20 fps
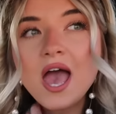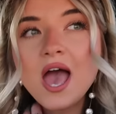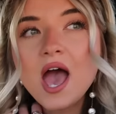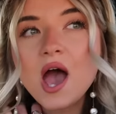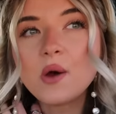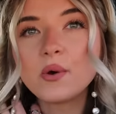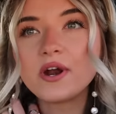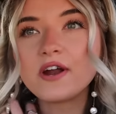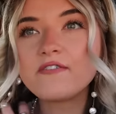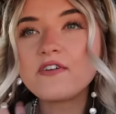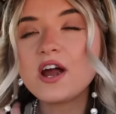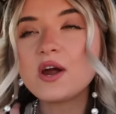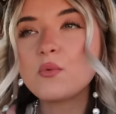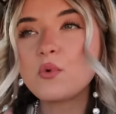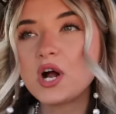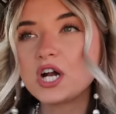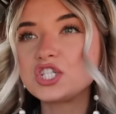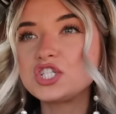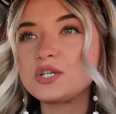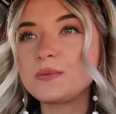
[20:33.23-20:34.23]
And whenever I
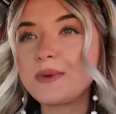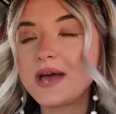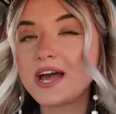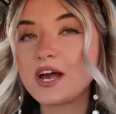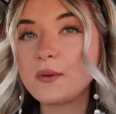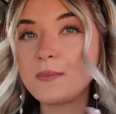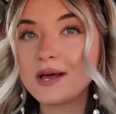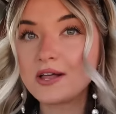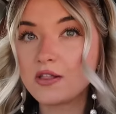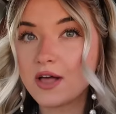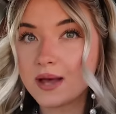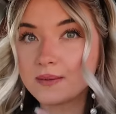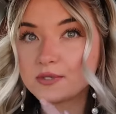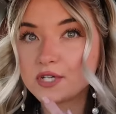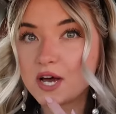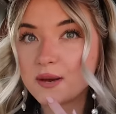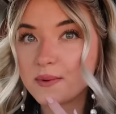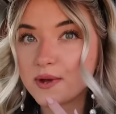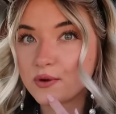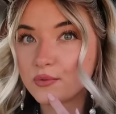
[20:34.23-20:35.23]
watched it back on my
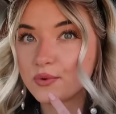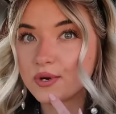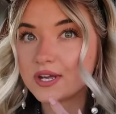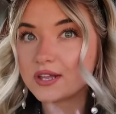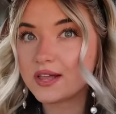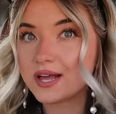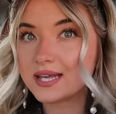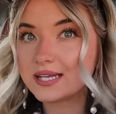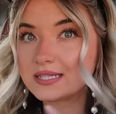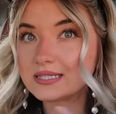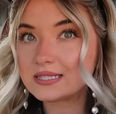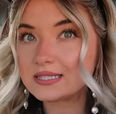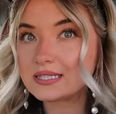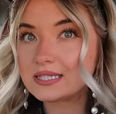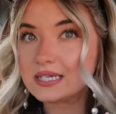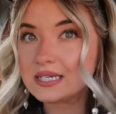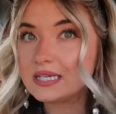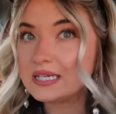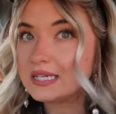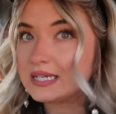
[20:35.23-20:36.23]
laptop, I realized
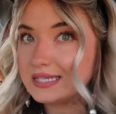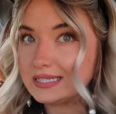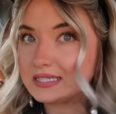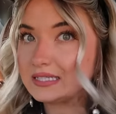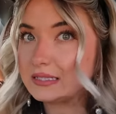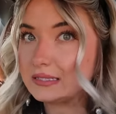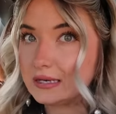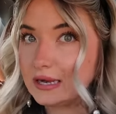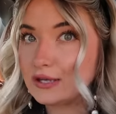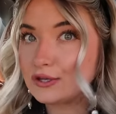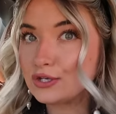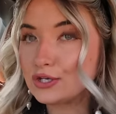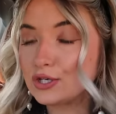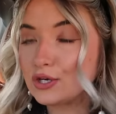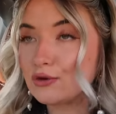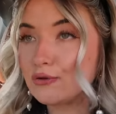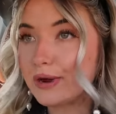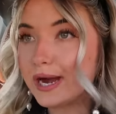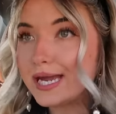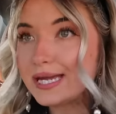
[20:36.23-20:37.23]
it did not look
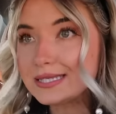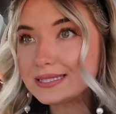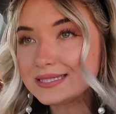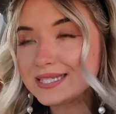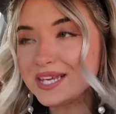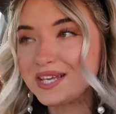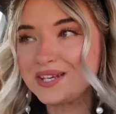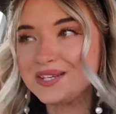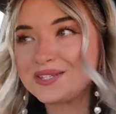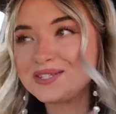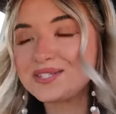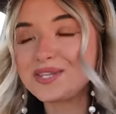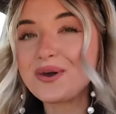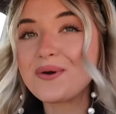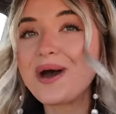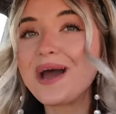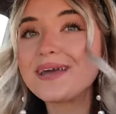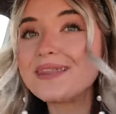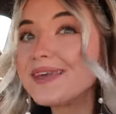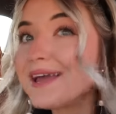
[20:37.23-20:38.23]
great. So
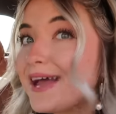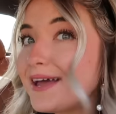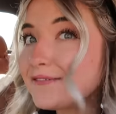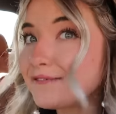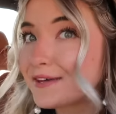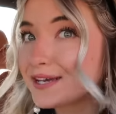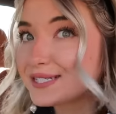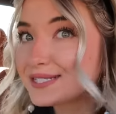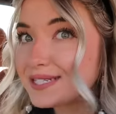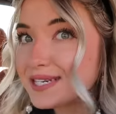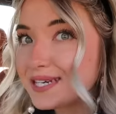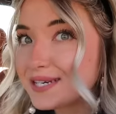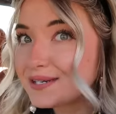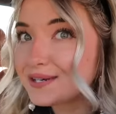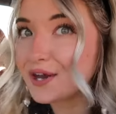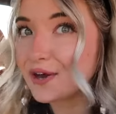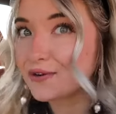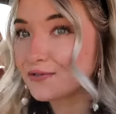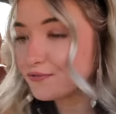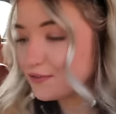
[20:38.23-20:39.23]
I think I fixed it.
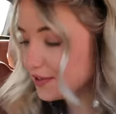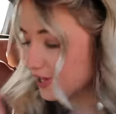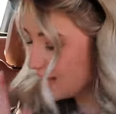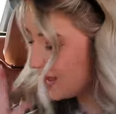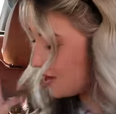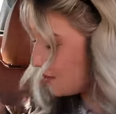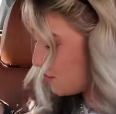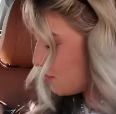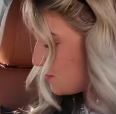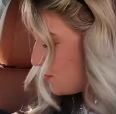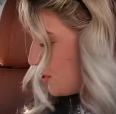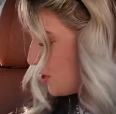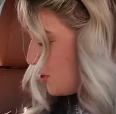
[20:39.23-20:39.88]
Hopefully, I won't